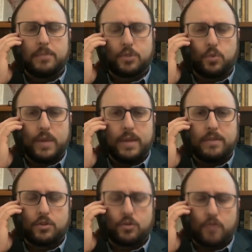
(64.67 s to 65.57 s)

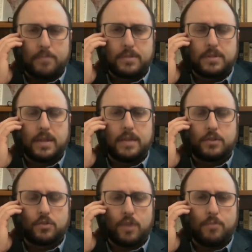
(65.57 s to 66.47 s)
between the Trumps
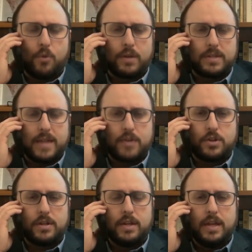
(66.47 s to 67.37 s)
and the Trump
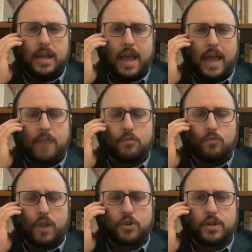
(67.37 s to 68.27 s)
Organization and
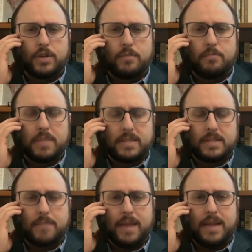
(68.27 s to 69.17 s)
Russian
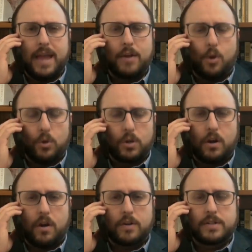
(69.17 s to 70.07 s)
businessmen and
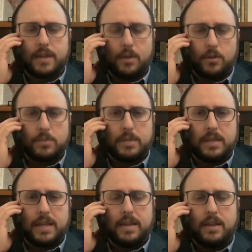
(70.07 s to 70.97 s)
oligarchs, and
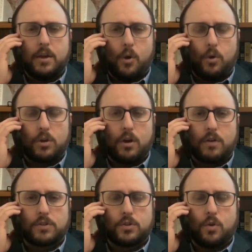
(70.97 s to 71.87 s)
ultimately
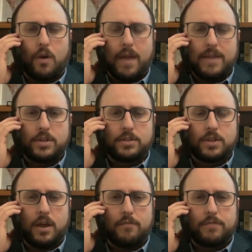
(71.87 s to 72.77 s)
oligarchs who are agents
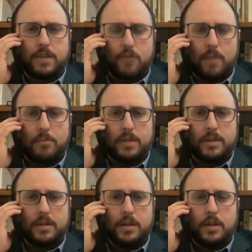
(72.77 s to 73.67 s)
of the
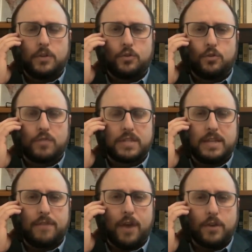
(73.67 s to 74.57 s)
Kremlin, to
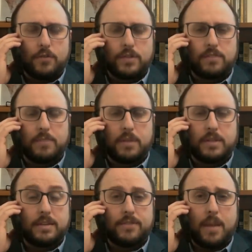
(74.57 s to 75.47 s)
receive hundreds of
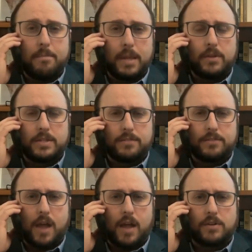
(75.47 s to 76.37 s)
millions, if not billions of
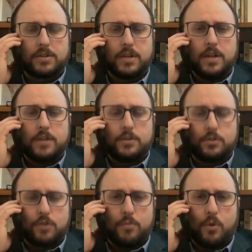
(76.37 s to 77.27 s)
dollars to
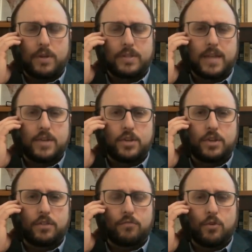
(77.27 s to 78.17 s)
the Trump
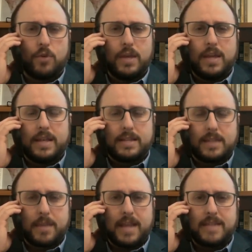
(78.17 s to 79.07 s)
Organization through, in
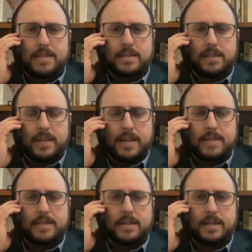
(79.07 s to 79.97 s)
some cases,
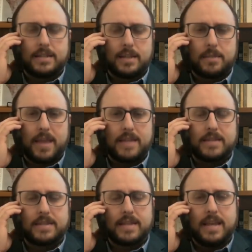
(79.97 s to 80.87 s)
clandestine, in some
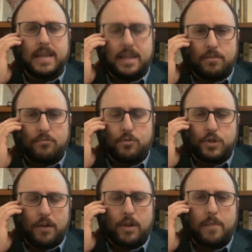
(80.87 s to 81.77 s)
cases, hidden through
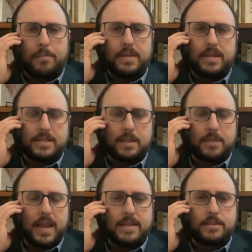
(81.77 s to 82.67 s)
shell company, in
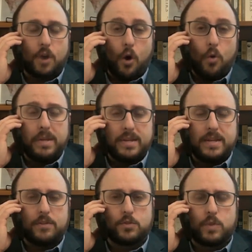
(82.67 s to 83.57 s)
some cases, open
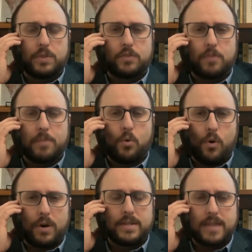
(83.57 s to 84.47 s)
deals with the Trump
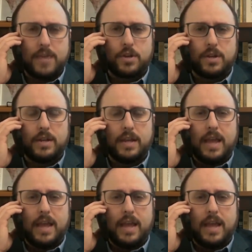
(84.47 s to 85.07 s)
Organization.